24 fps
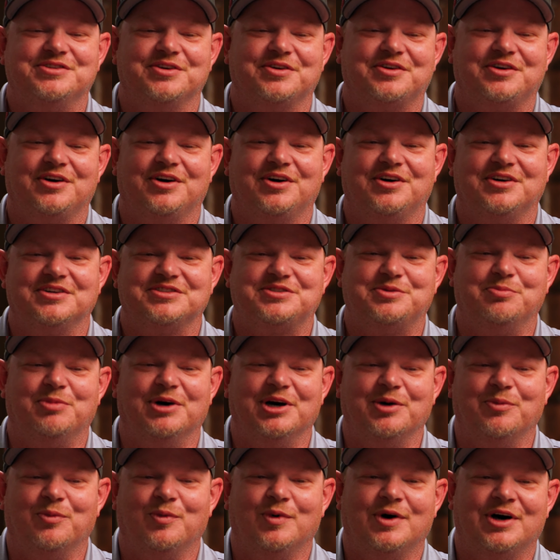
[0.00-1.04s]
are caused by
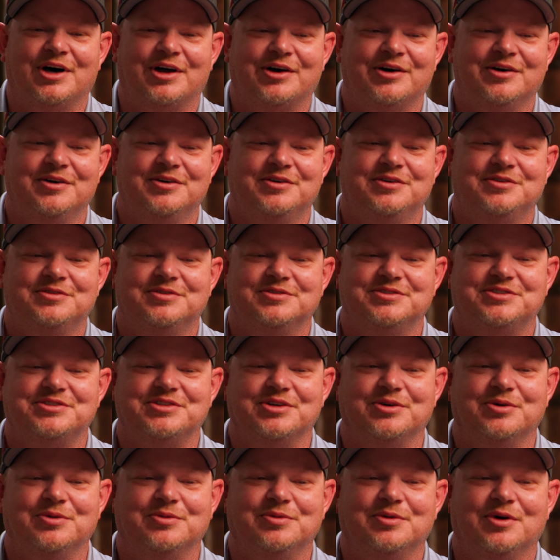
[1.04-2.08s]
water,
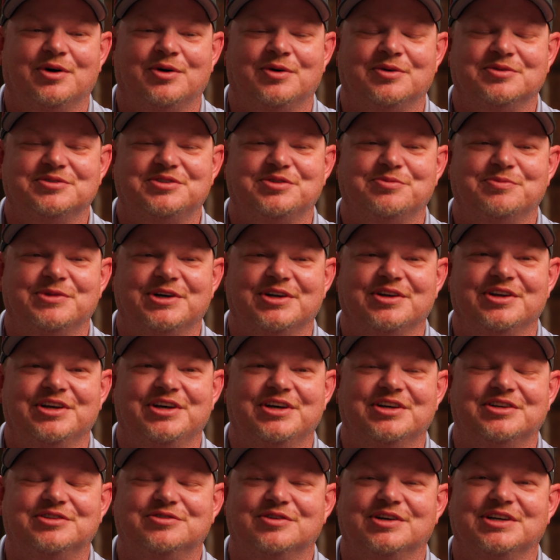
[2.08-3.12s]
so ultimately
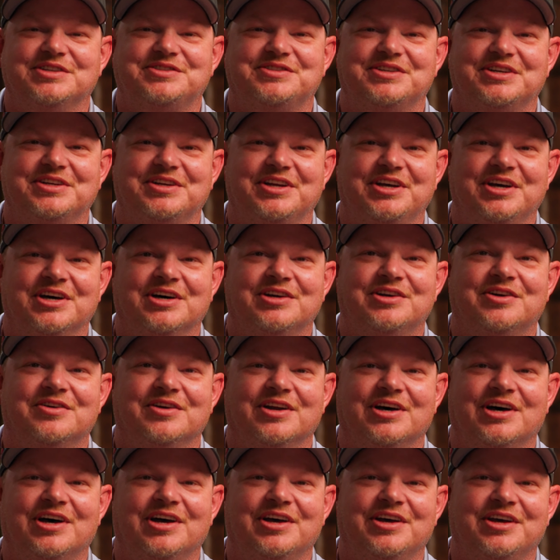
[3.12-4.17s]
addressing the
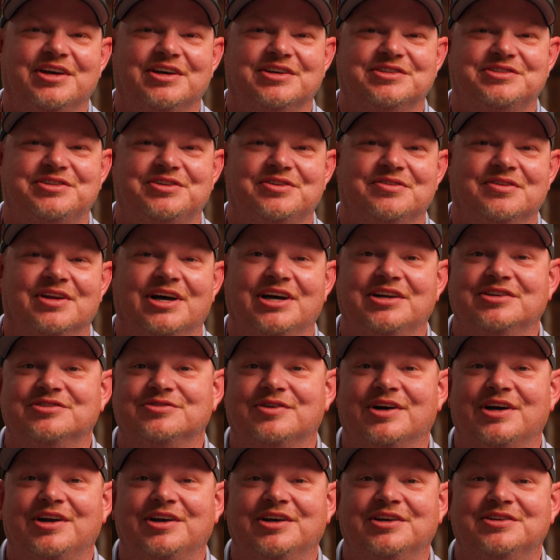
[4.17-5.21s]
underlying issue like
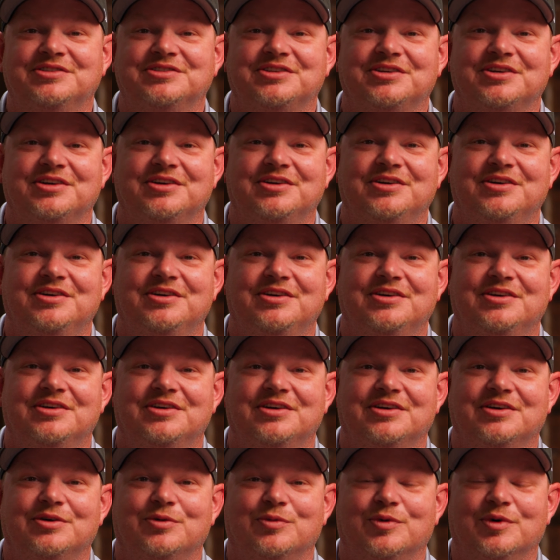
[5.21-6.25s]
drainage
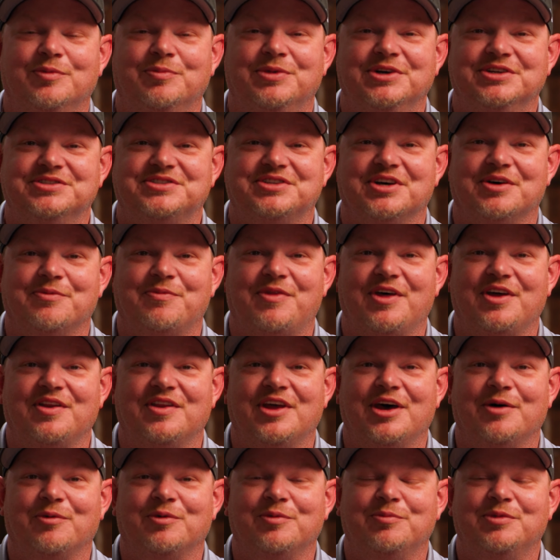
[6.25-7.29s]
would be something
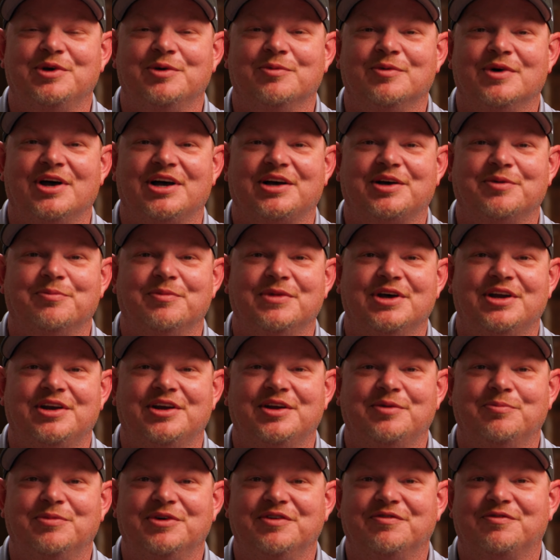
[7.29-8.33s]
that would be
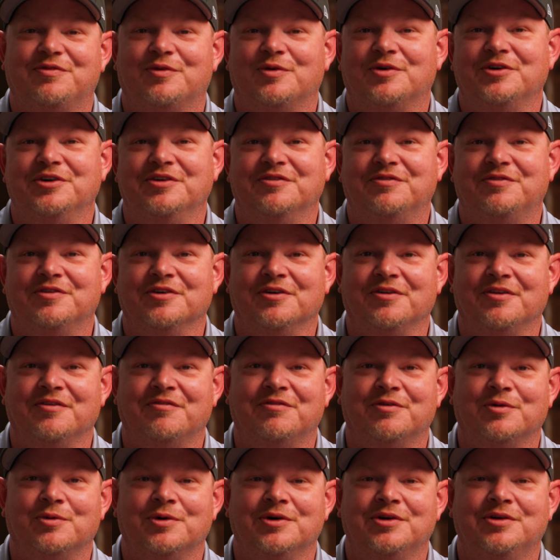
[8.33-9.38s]
recommended before you fill the
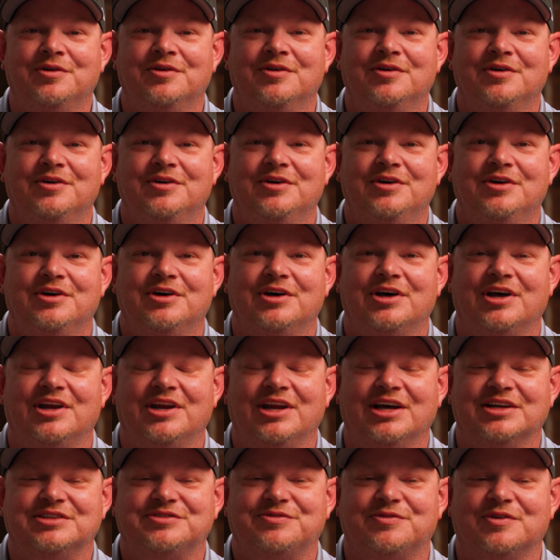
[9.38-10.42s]
void, and
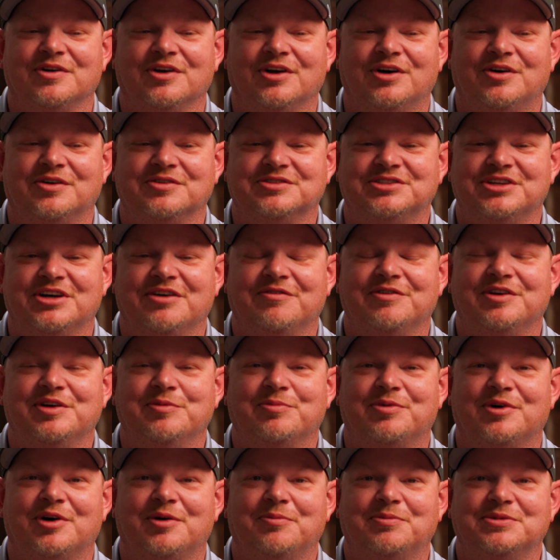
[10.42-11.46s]
that's for longevity
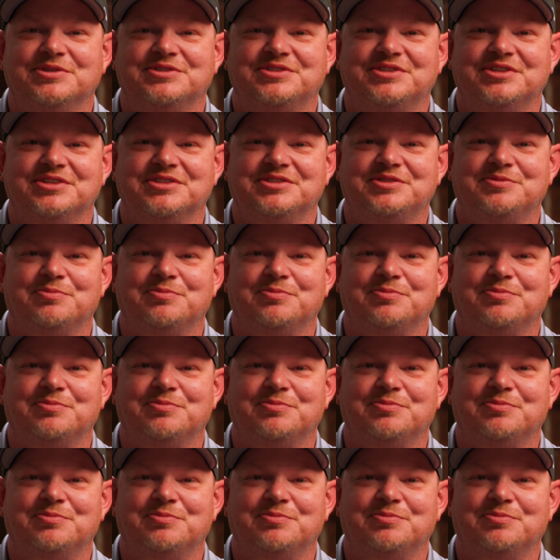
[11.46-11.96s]
purposes.